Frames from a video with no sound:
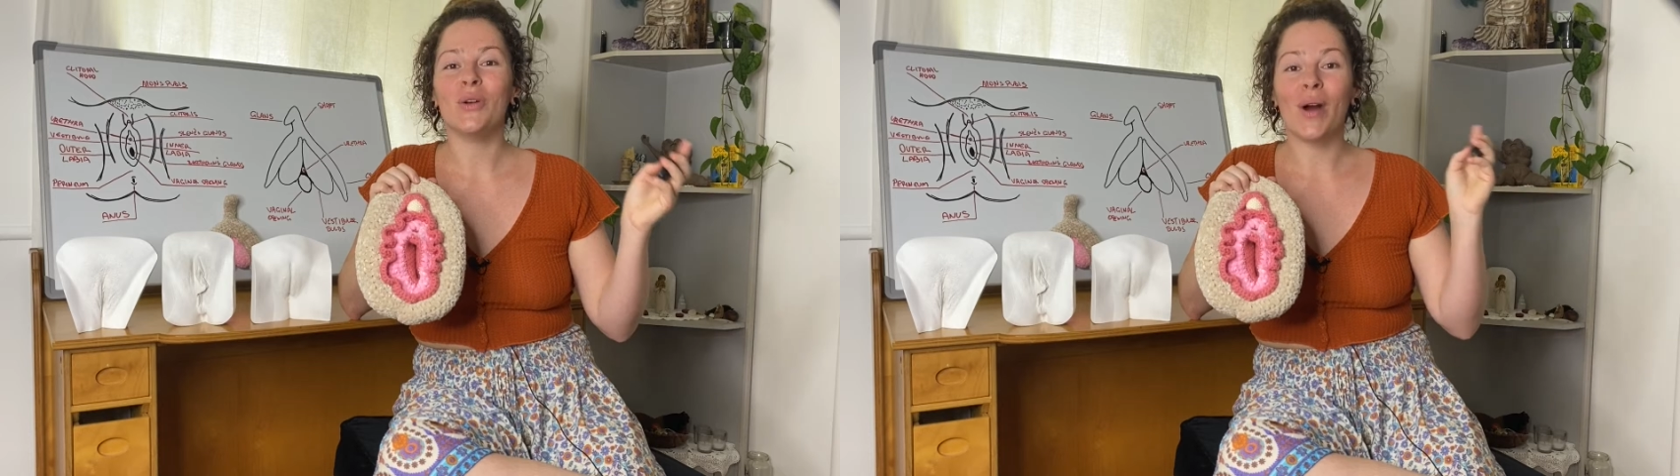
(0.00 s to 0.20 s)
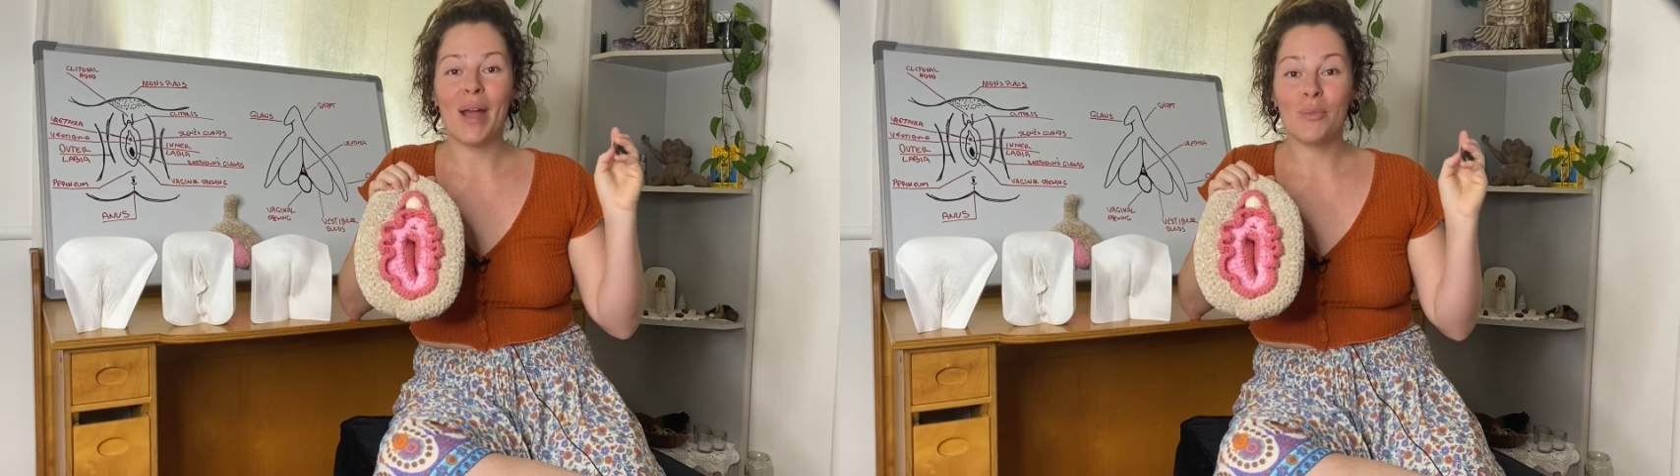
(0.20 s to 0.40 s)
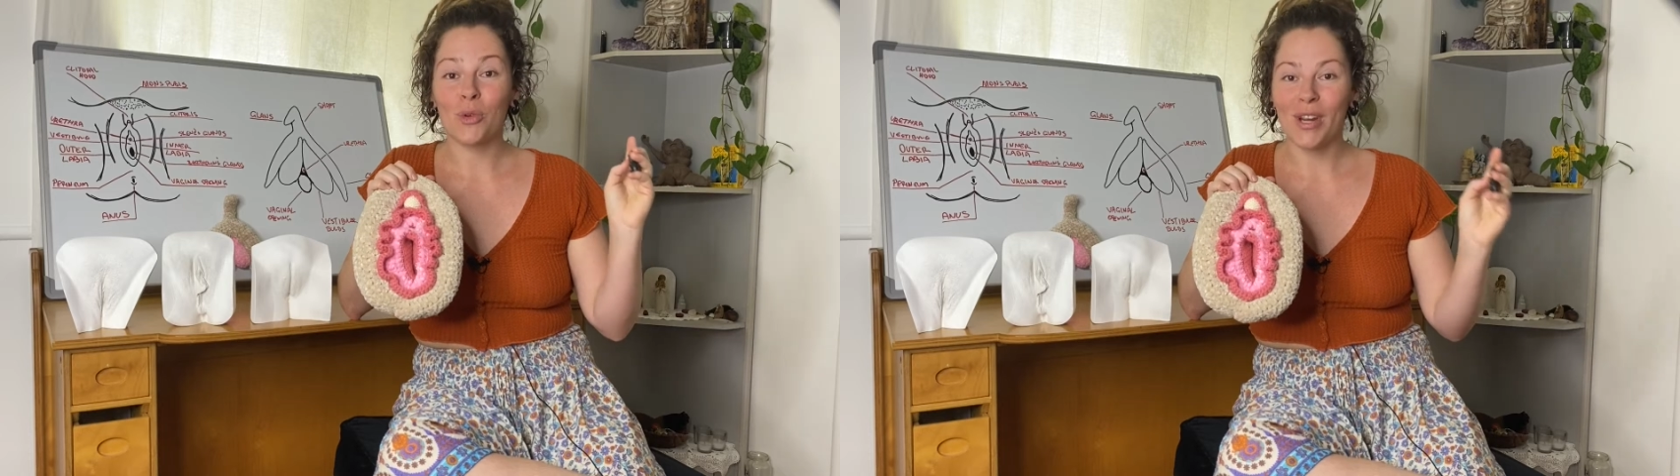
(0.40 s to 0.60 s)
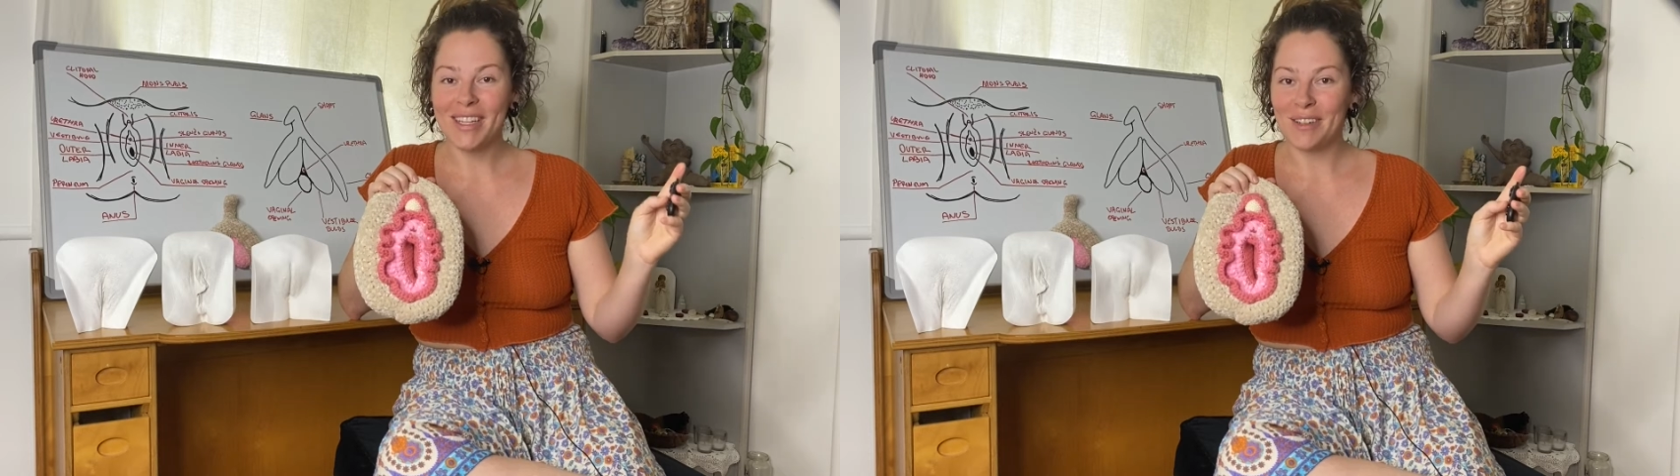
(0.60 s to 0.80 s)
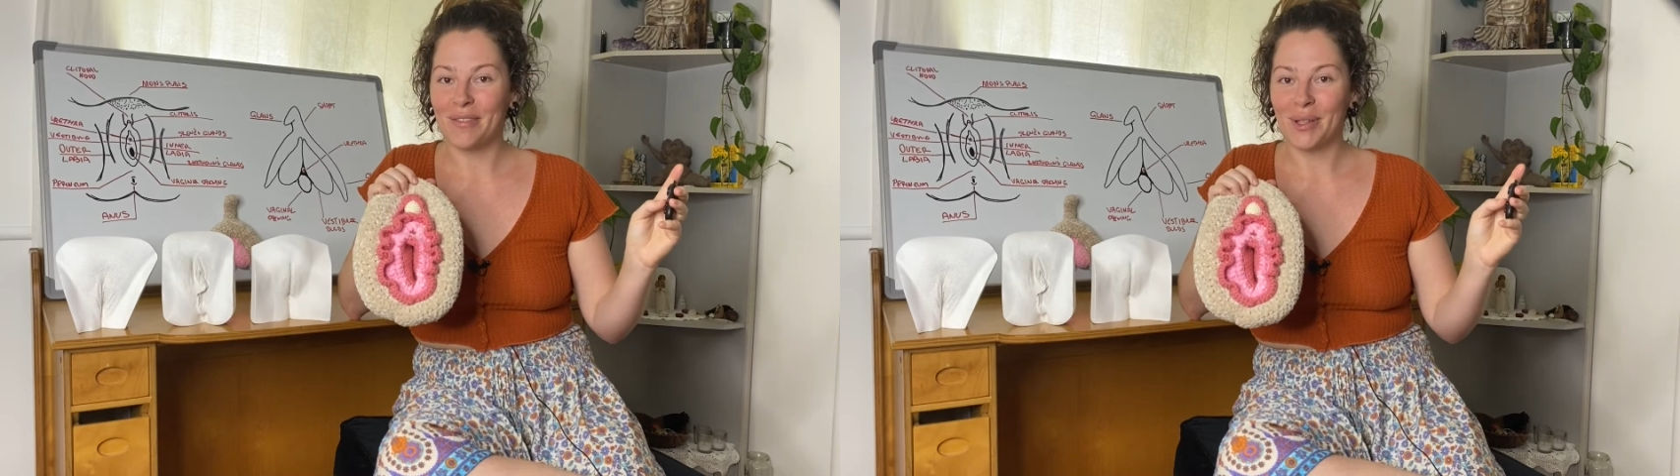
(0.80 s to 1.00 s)

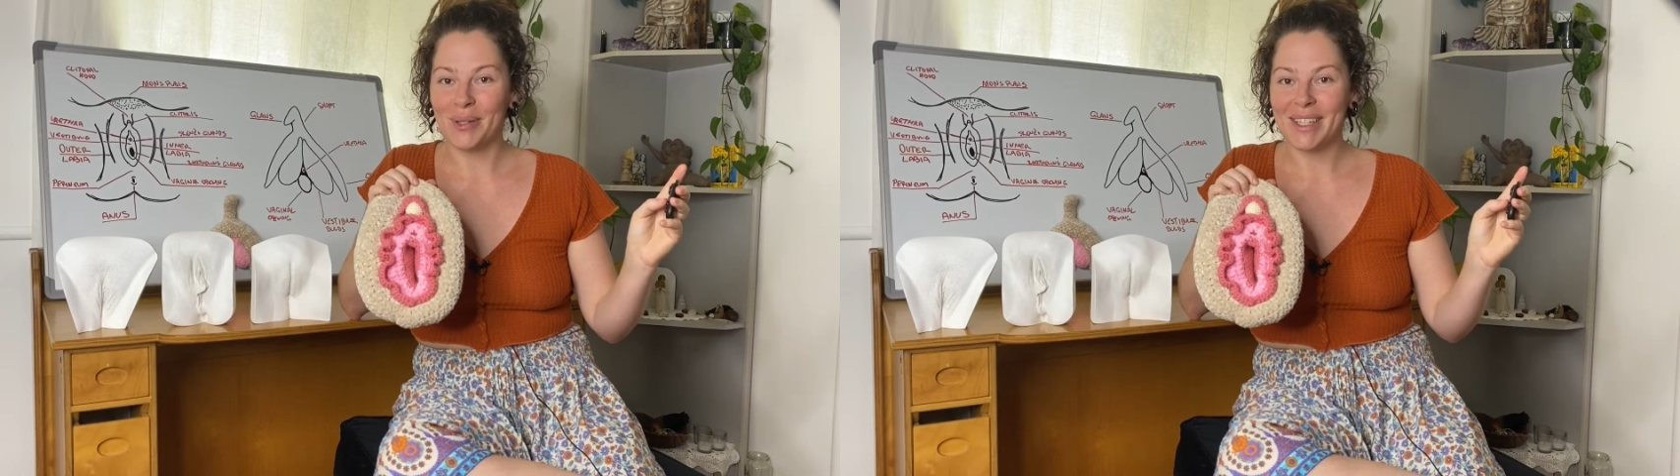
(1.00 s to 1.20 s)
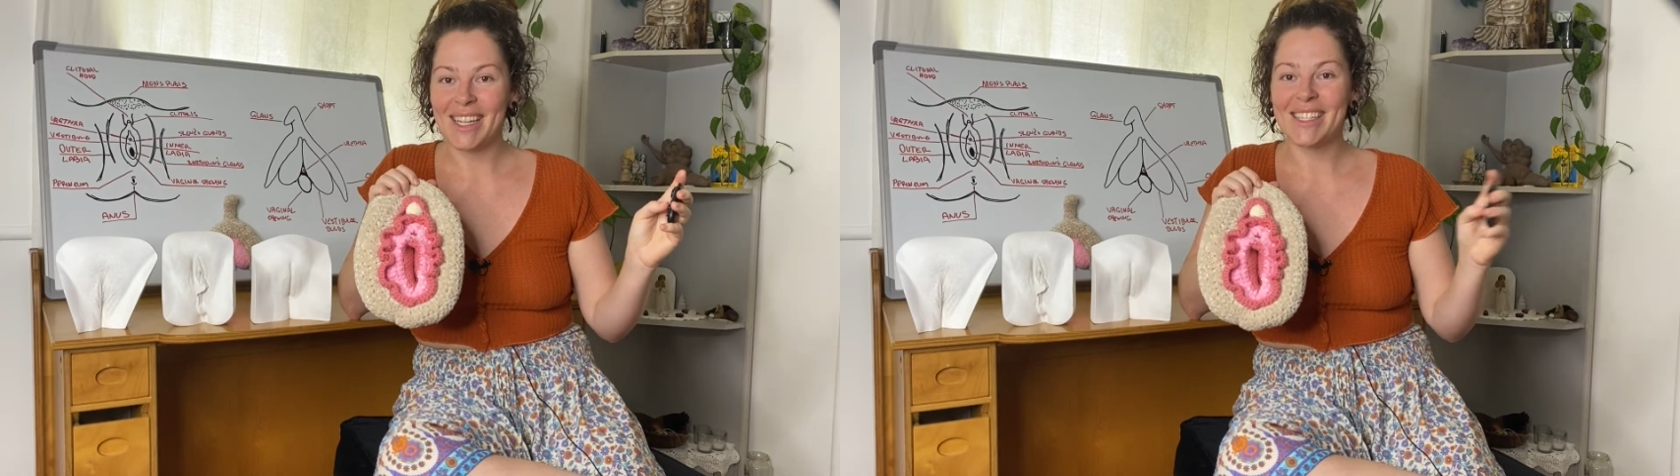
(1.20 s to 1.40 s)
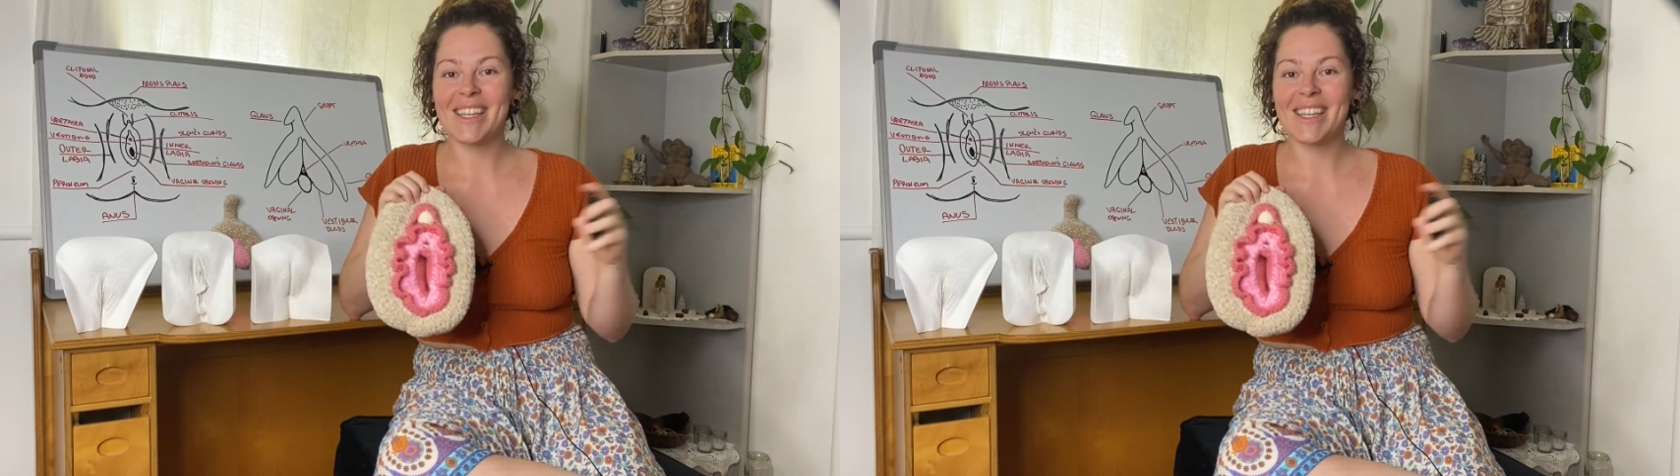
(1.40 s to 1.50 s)
emeryta fluid, is